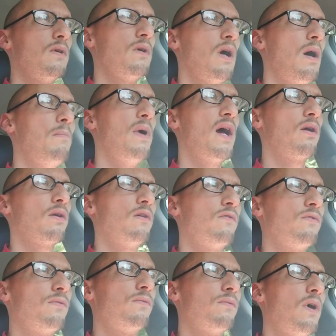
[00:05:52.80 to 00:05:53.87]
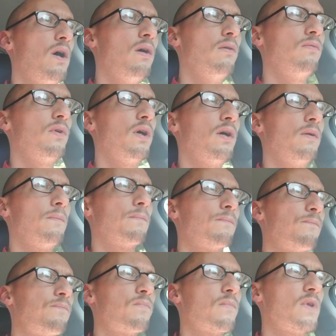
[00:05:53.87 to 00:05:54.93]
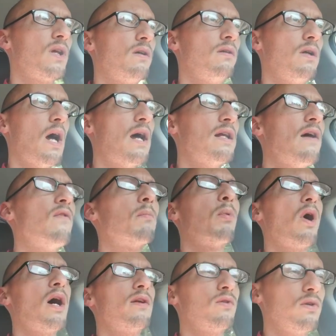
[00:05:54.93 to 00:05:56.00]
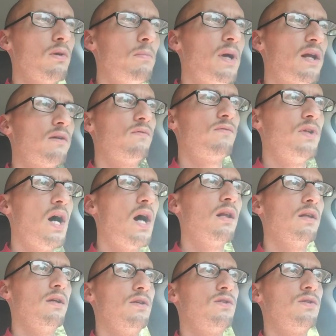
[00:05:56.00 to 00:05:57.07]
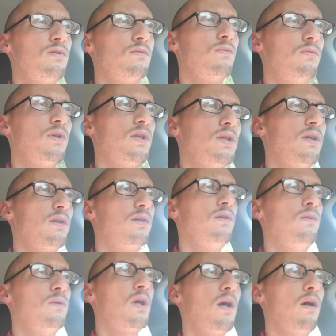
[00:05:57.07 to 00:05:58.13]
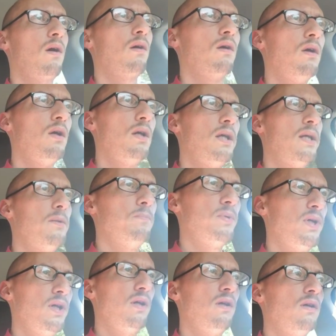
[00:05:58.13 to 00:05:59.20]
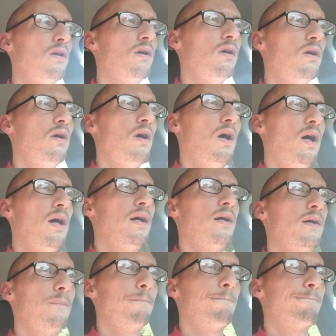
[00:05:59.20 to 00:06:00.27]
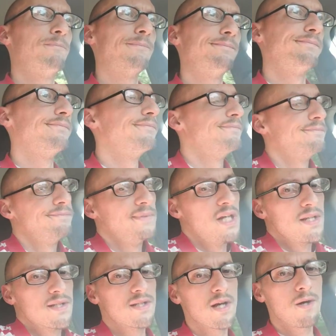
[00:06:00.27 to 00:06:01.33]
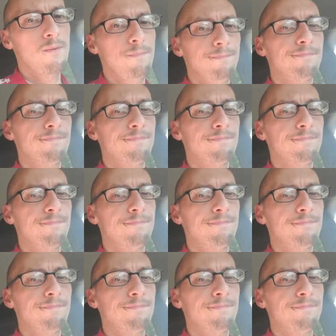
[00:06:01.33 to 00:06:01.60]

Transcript: amount of, of um, I'd have a broader amount of knowledge with the acute care NP. Um, so,